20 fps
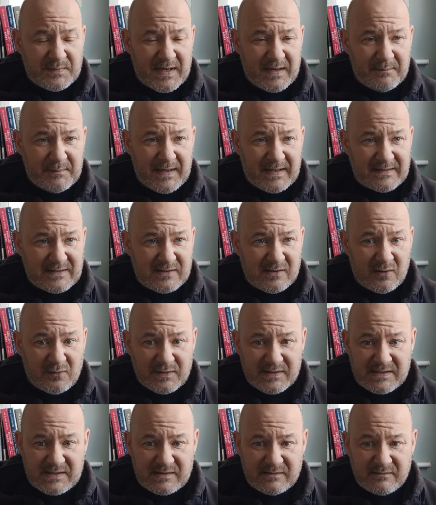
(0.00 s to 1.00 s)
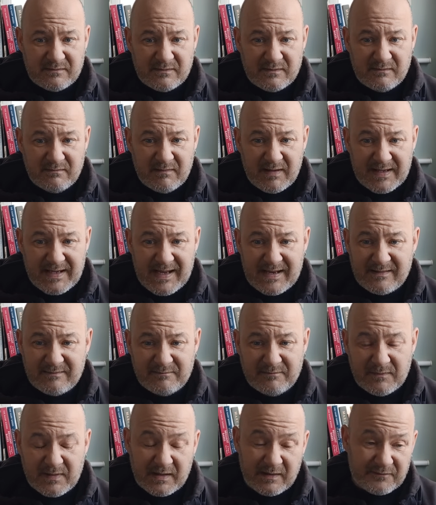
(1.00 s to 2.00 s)
about Max Lowe is, again,
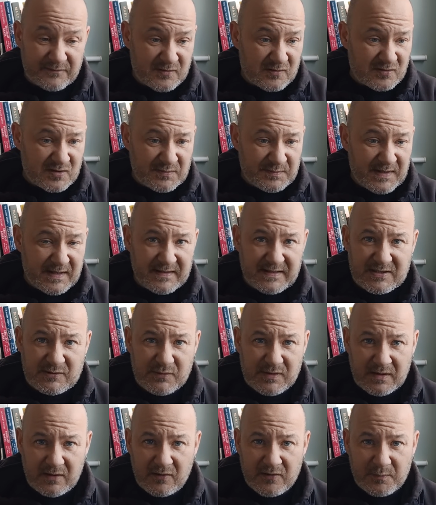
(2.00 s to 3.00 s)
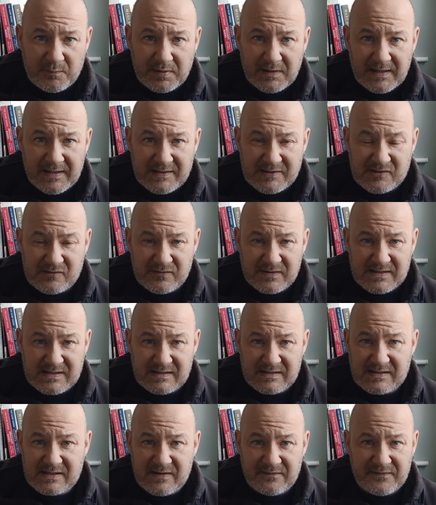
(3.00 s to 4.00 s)
and I've talked about this with a lot of players on this
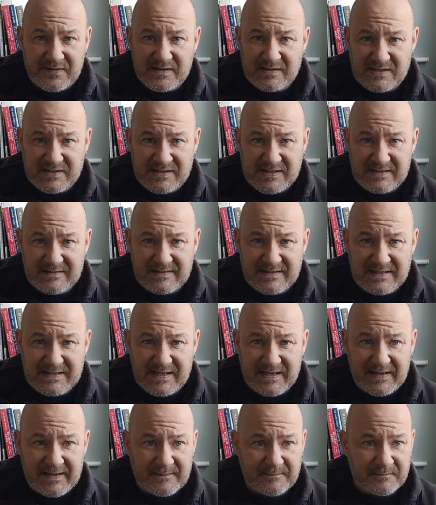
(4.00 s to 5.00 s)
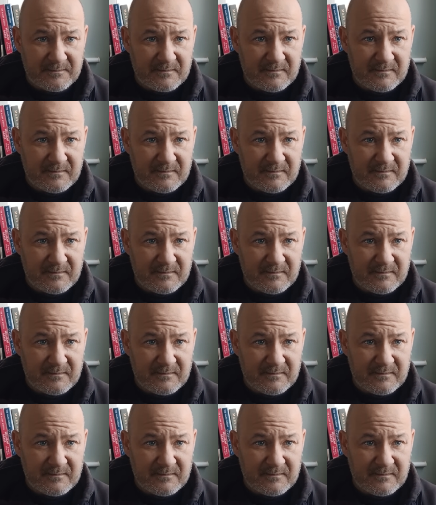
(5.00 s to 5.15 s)
list, the versatility.